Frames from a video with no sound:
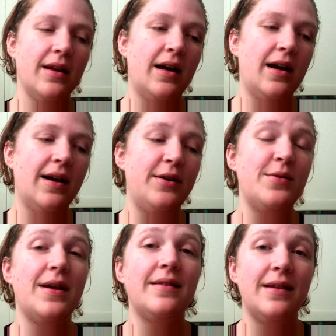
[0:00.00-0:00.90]
I
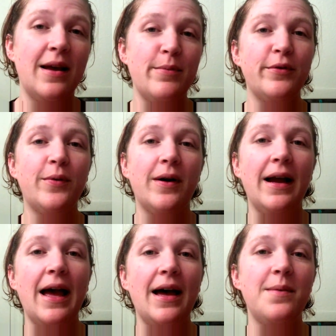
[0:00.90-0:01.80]
knew that the night before I
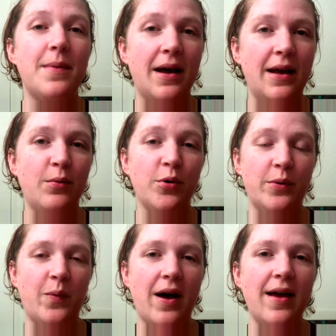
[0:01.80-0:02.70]
had my
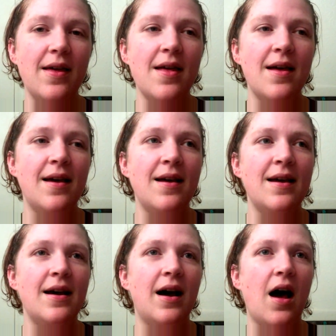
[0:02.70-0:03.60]
Roux-en-Y,
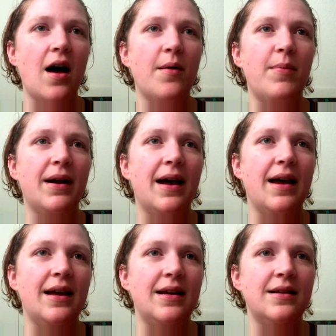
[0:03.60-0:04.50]
but
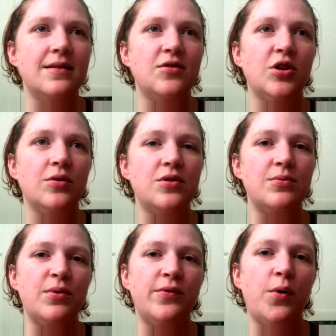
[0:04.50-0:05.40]
I chose
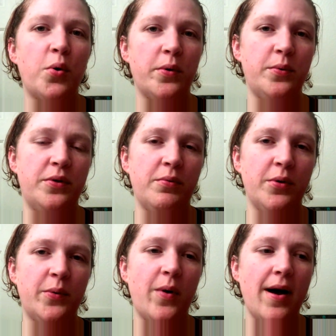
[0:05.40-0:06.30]
to move forward with the
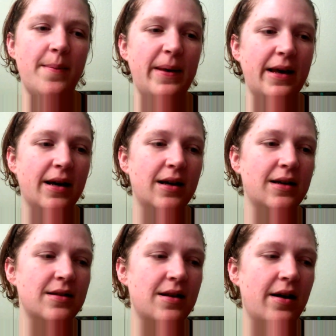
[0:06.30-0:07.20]
Roux-en-Y
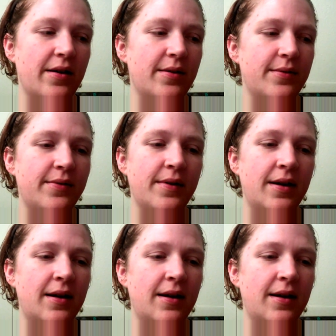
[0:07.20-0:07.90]
because of